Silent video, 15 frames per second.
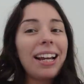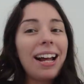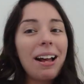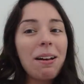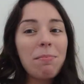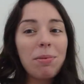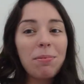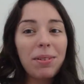it
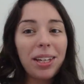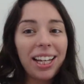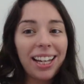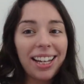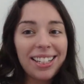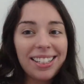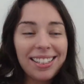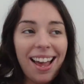up
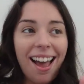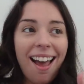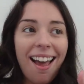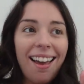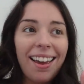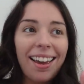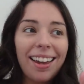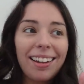because
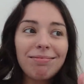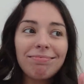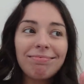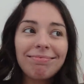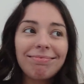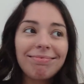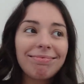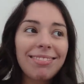I
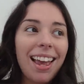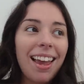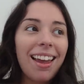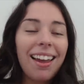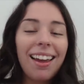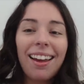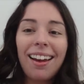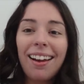
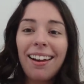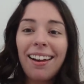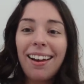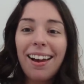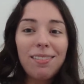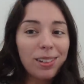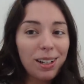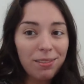uh,
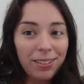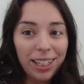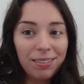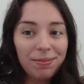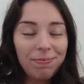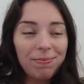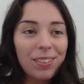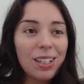have COVID.
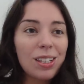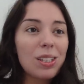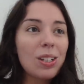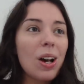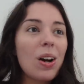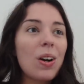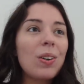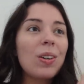
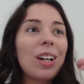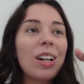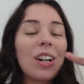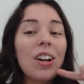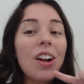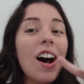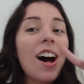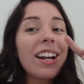So,
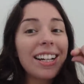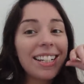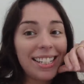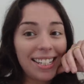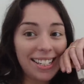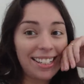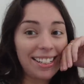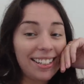not
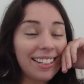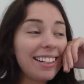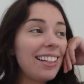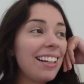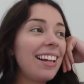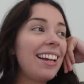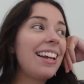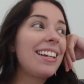ideal.
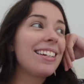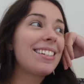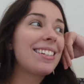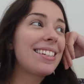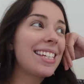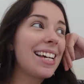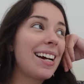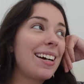
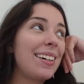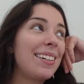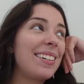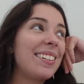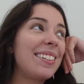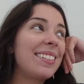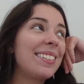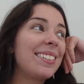
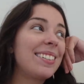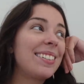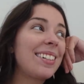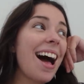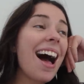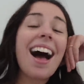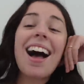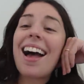So,
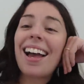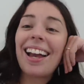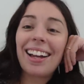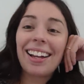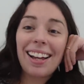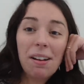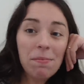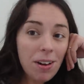
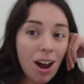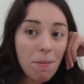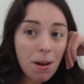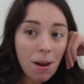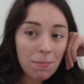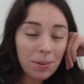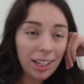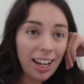I am not
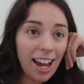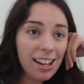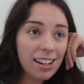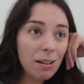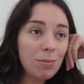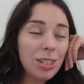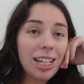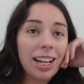pumping yet.
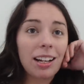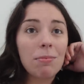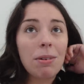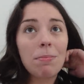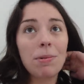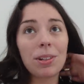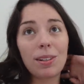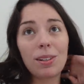I'm staying on
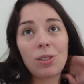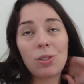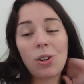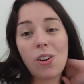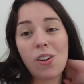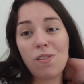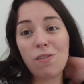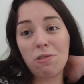my birth
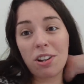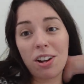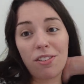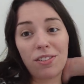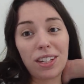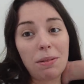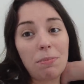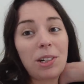control for a
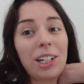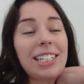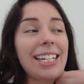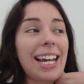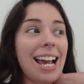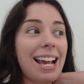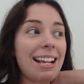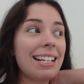few more
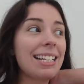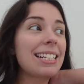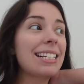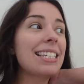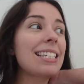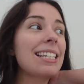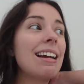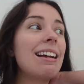
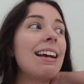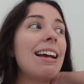days.